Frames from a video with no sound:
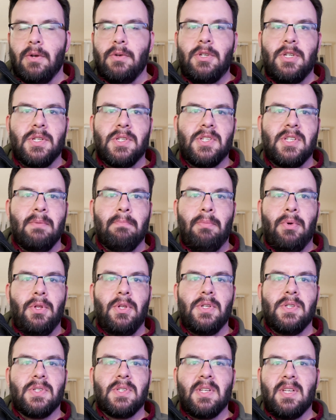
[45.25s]
just
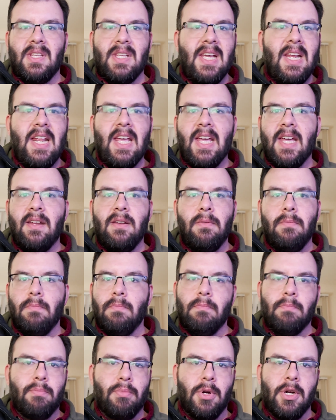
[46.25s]
simple as cleaning it
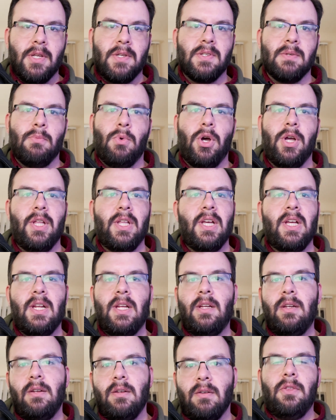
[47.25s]
and putting some oil in
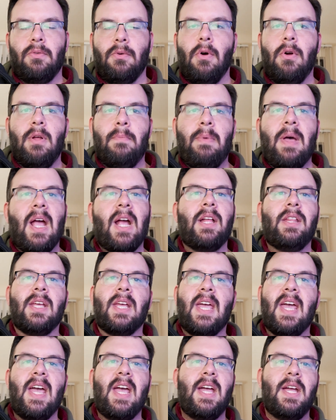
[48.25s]
it and throwing it back in the
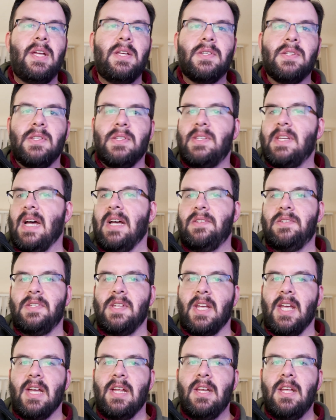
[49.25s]
case and testing it.